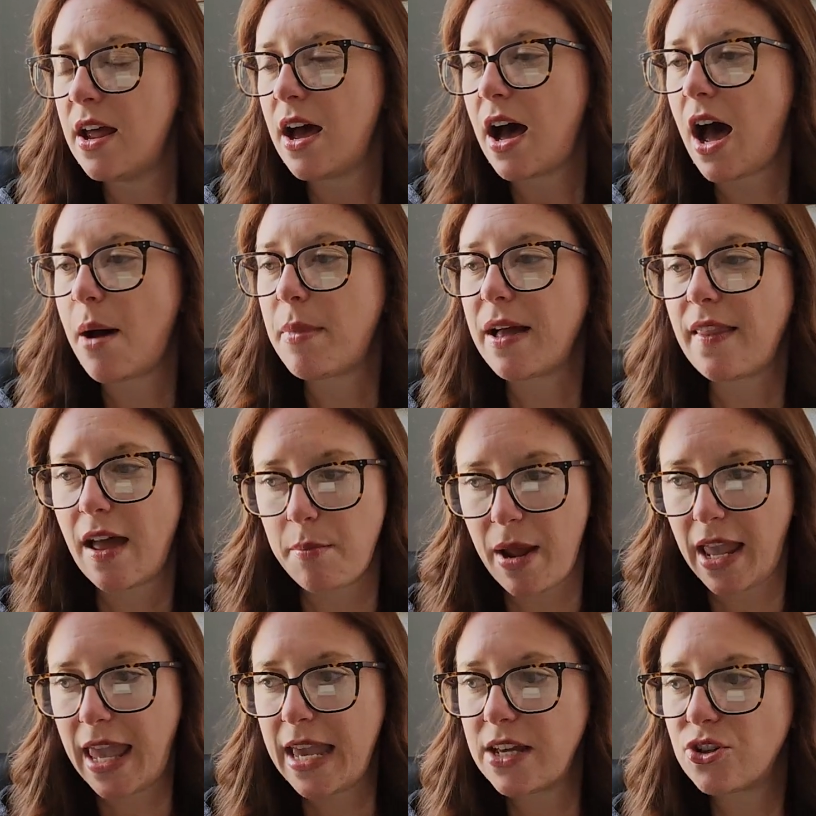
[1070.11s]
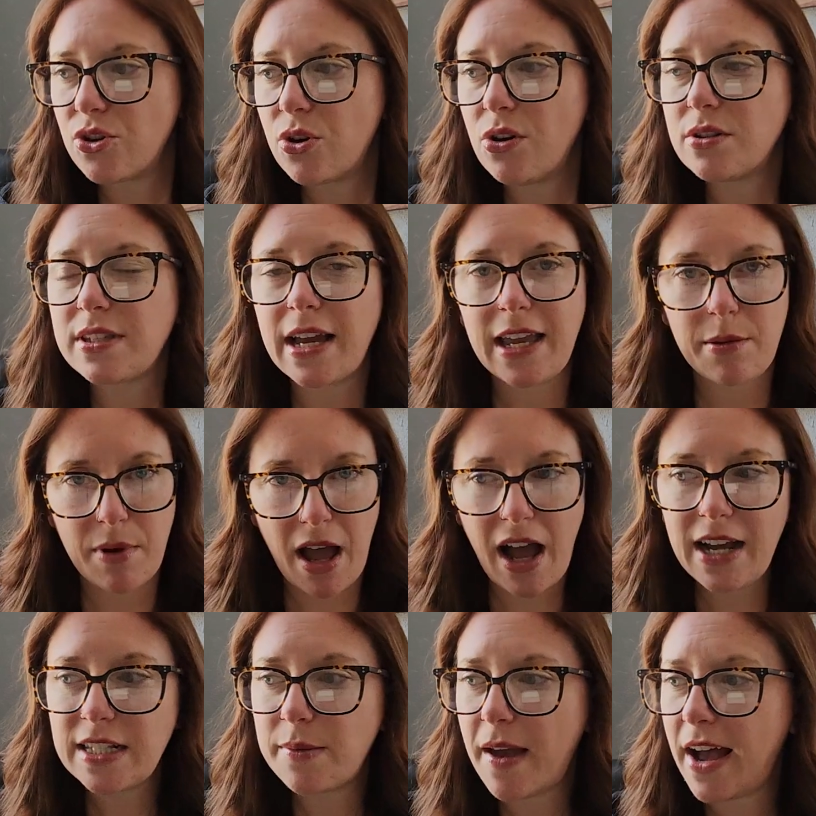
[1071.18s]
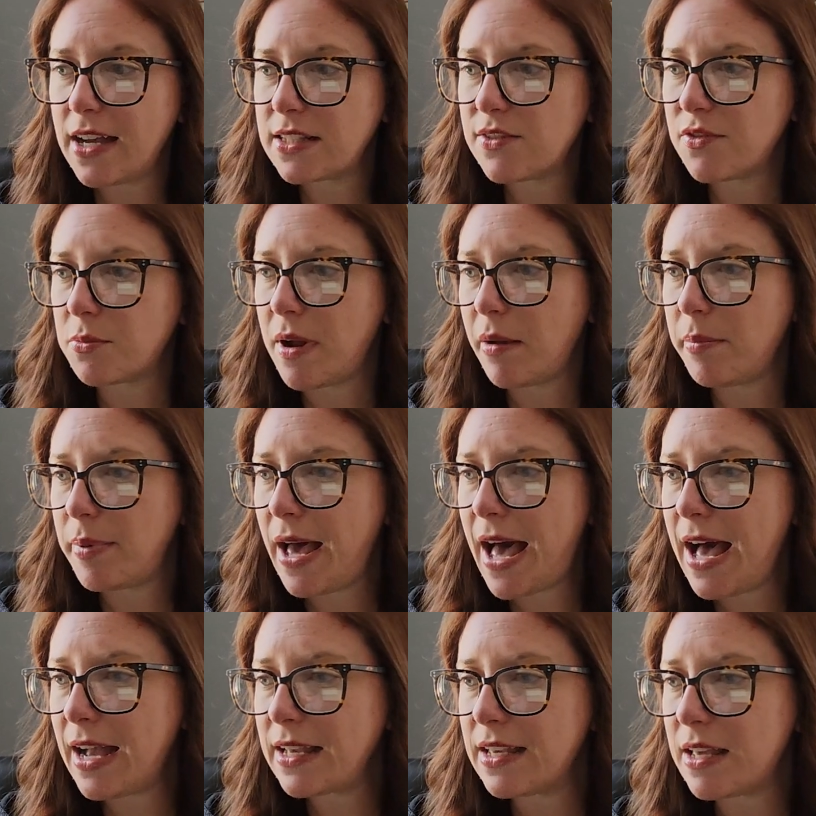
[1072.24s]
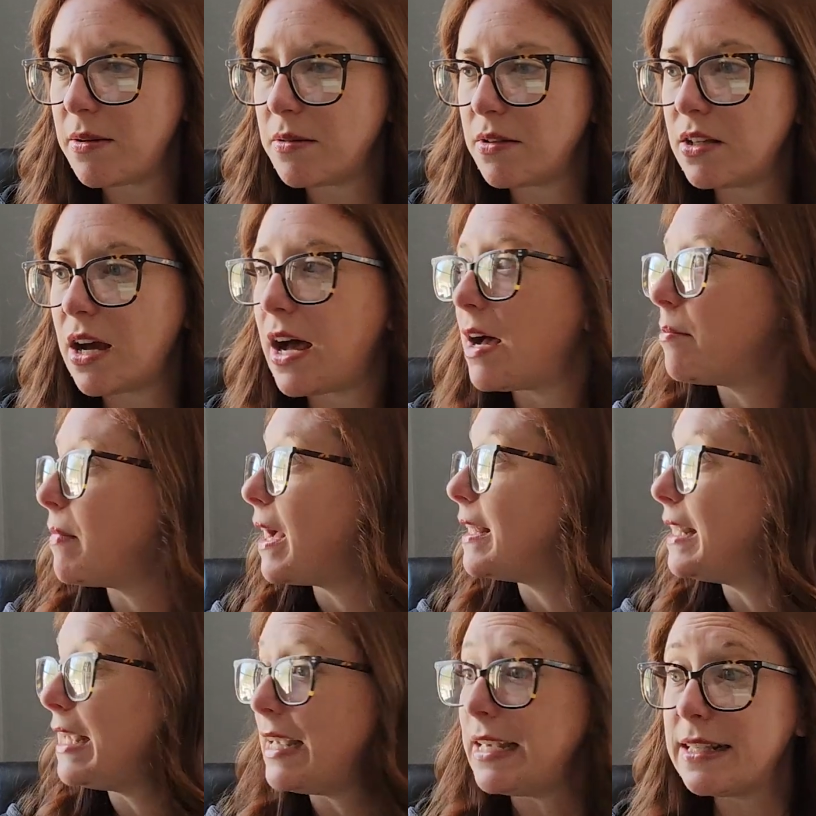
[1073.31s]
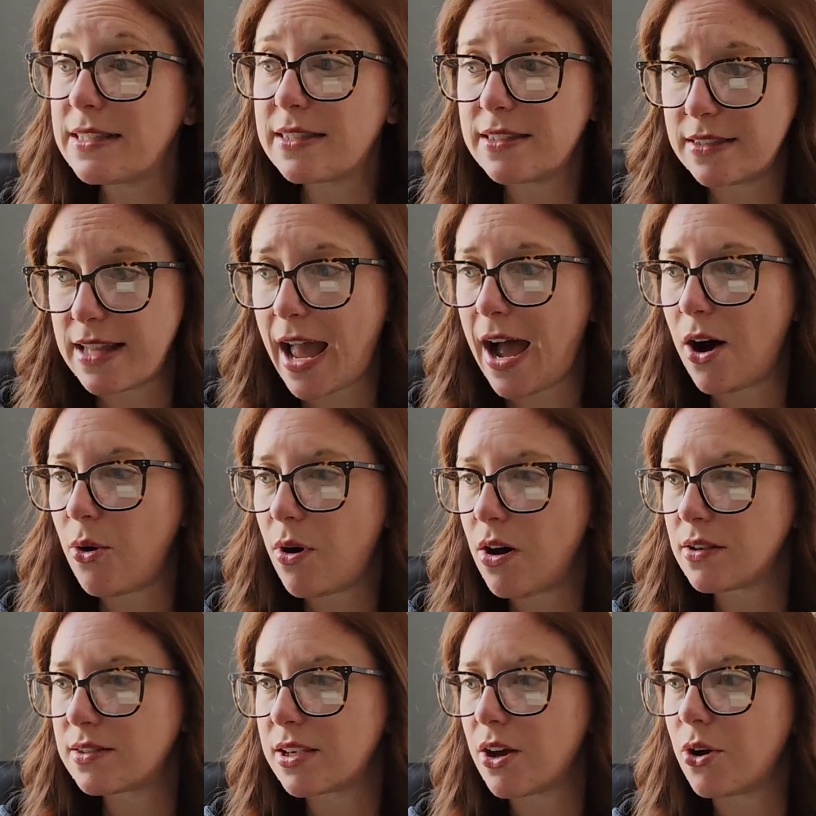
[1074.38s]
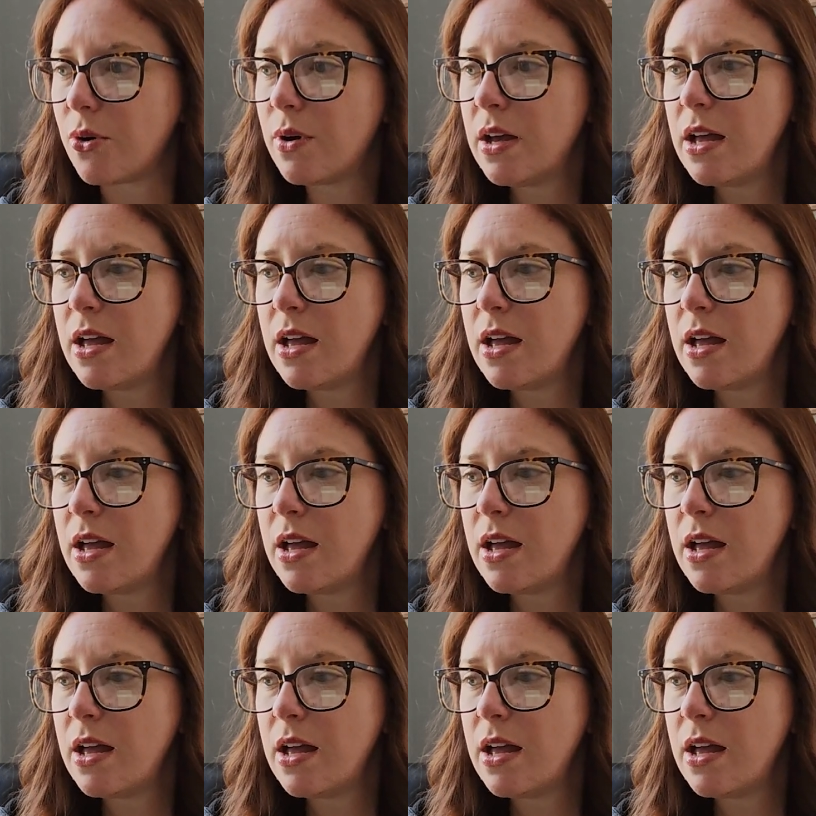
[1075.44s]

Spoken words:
I light my candles. I get my ice packs for my back and my knees now also.